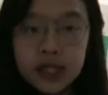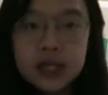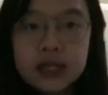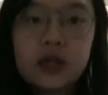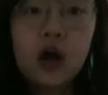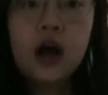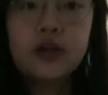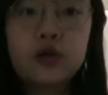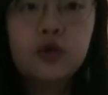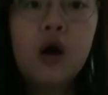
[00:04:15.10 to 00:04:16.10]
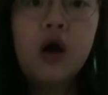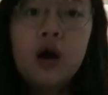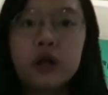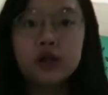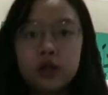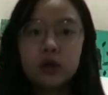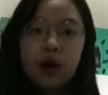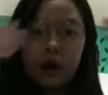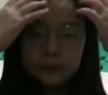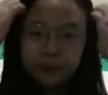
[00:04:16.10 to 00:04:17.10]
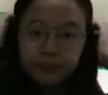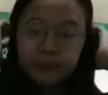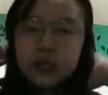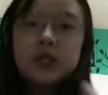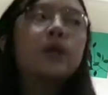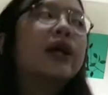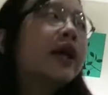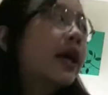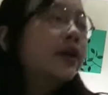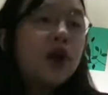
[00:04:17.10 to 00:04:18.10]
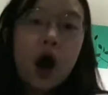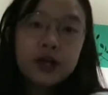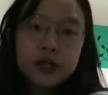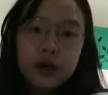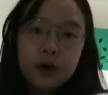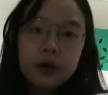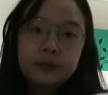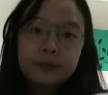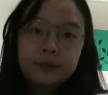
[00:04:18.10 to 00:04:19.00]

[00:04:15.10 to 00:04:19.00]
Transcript: tea is like not too sweet and not too...